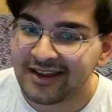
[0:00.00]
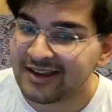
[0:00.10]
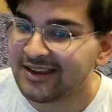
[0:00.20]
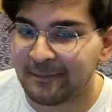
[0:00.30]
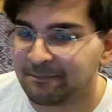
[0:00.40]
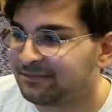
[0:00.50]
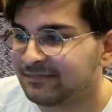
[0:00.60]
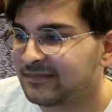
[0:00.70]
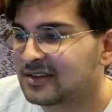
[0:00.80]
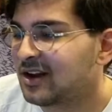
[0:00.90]
Yep,
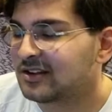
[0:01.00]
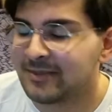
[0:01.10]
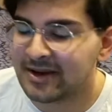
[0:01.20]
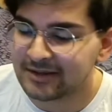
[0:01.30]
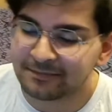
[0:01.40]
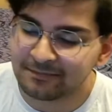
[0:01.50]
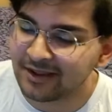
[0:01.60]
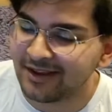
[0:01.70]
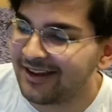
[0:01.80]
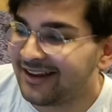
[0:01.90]
this card's amazing.
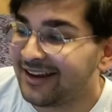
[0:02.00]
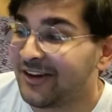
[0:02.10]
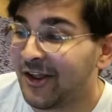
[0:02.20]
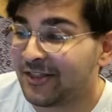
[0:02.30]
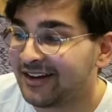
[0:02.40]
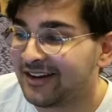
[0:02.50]
another